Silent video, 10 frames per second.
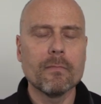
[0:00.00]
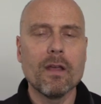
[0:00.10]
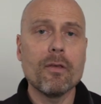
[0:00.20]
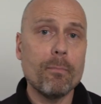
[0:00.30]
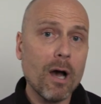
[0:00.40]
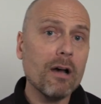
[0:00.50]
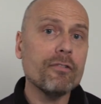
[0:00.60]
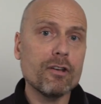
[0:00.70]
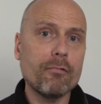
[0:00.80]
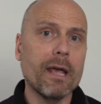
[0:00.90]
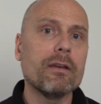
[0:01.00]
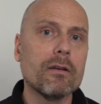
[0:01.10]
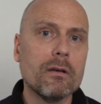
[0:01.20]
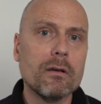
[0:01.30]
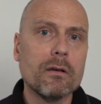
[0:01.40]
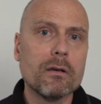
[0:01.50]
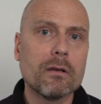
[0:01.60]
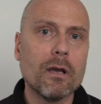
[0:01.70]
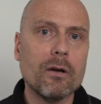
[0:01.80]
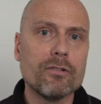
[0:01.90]
the poverty rate
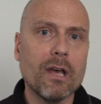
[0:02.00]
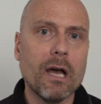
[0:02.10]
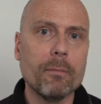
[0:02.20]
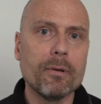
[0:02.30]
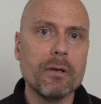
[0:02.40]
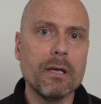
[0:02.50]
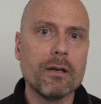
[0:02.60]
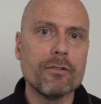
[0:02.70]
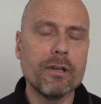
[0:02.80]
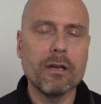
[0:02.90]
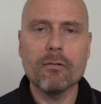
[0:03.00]
goes up in a city.